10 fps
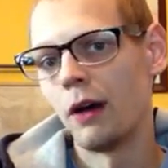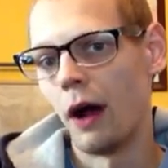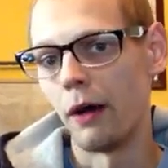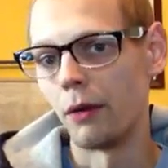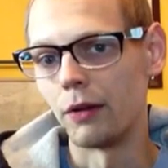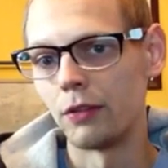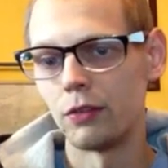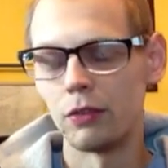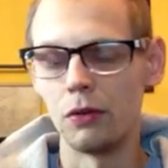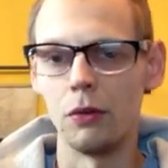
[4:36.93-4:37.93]

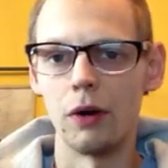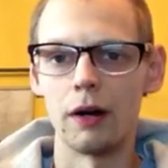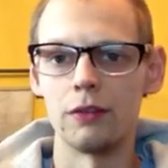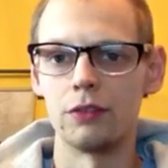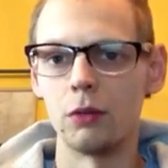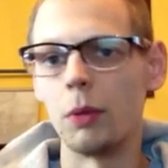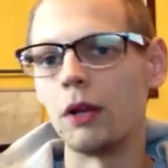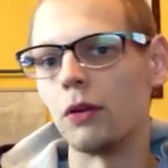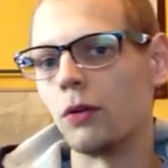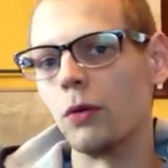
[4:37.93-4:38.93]
Irish, who are
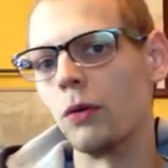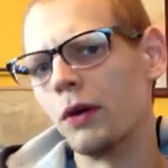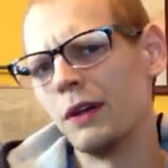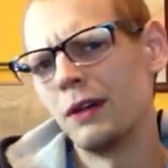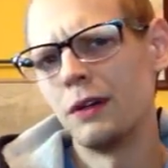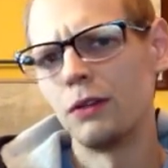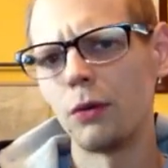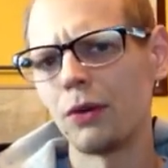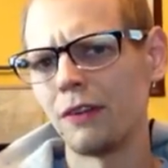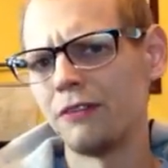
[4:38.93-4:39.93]
German, who
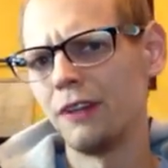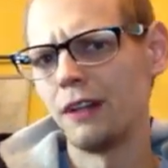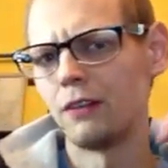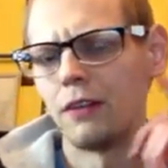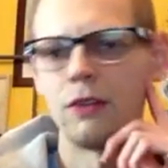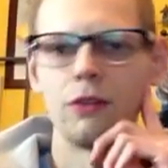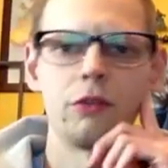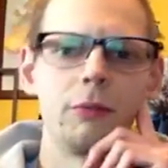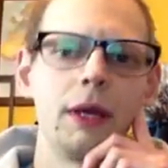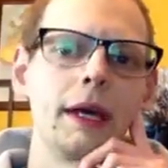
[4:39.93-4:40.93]
don't really fit into the
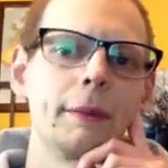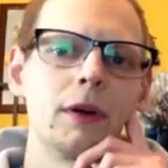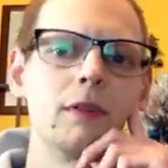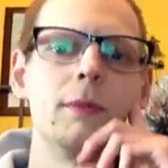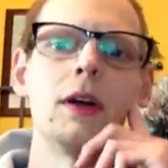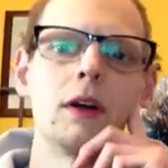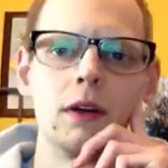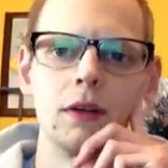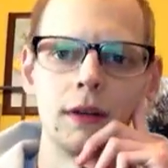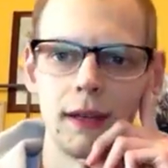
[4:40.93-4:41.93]
social makeup of America
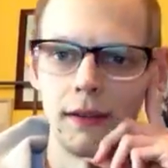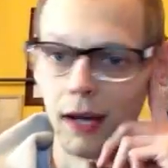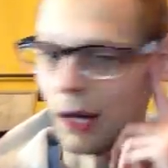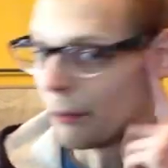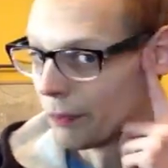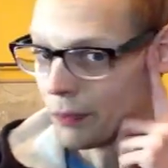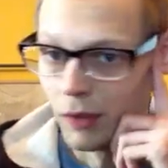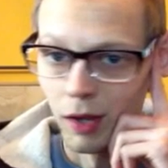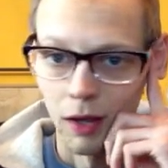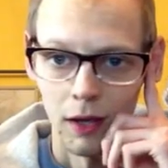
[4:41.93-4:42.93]
during that time.
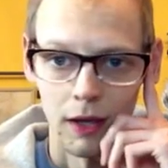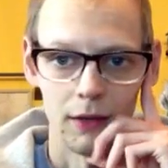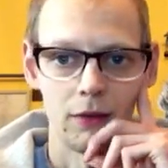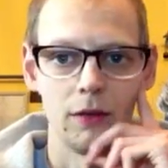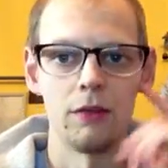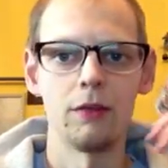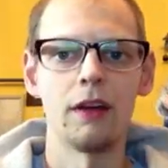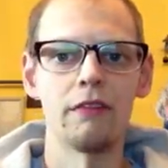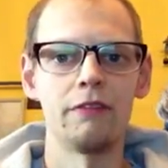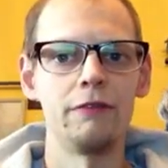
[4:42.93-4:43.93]
And so there's a
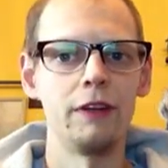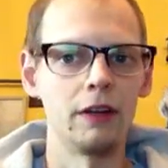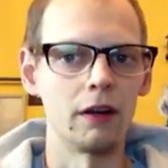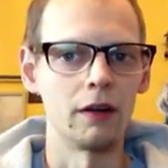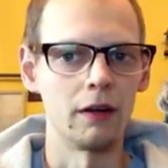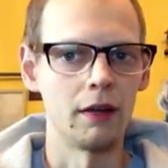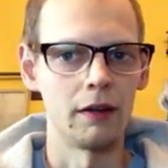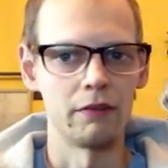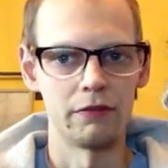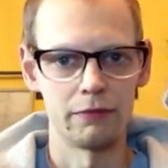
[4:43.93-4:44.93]
lot of fear and a lot
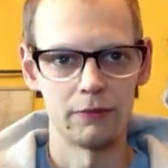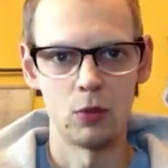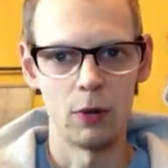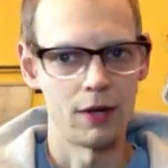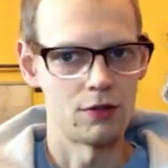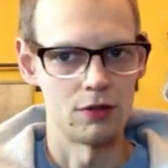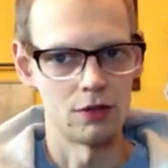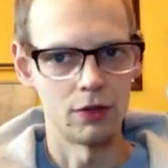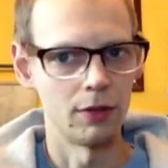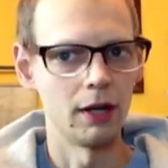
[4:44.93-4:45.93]
of
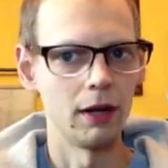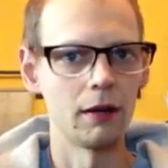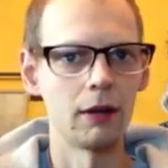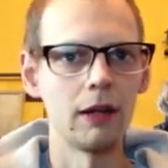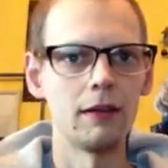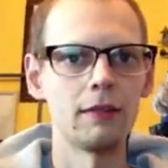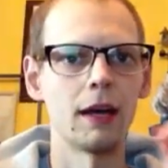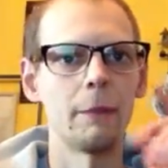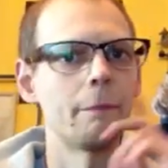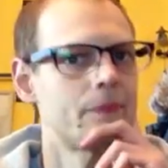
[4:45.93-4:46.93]
questions going on around this
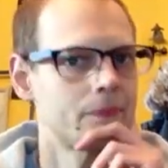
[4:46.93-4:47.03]
time.